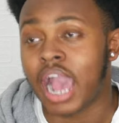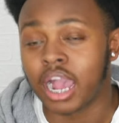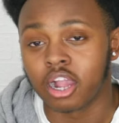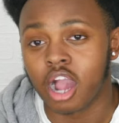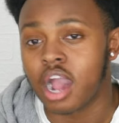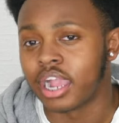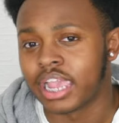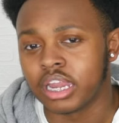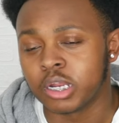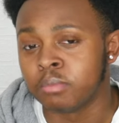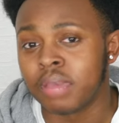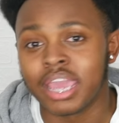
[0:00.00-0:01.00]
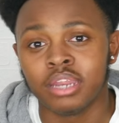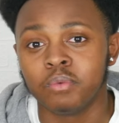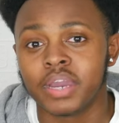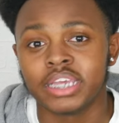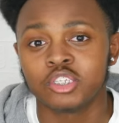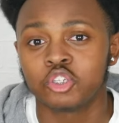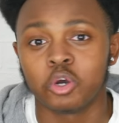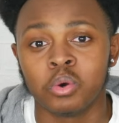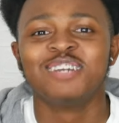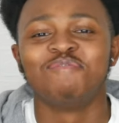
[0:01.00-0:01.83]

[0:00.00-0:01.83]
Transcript: I gotta get them anyway, so,